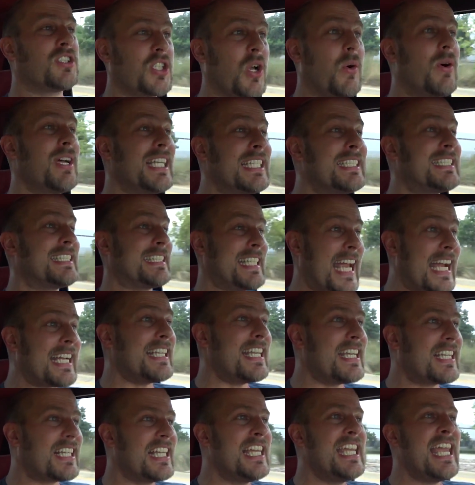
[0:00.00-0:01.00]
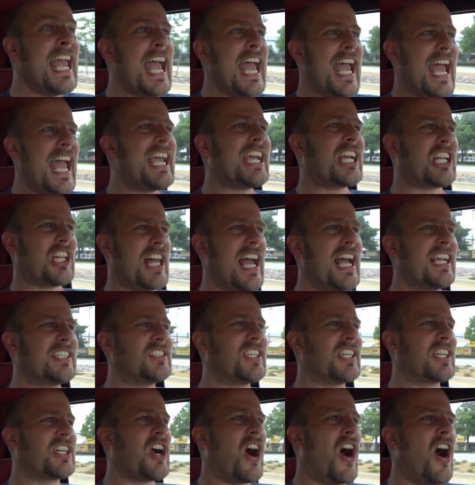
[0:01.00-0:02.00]
so it is technically a
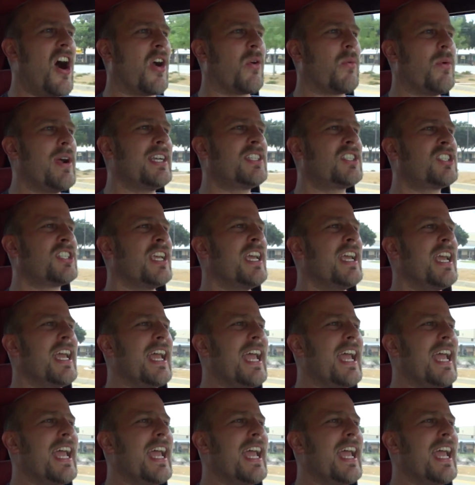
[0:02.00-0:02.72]
classic car, which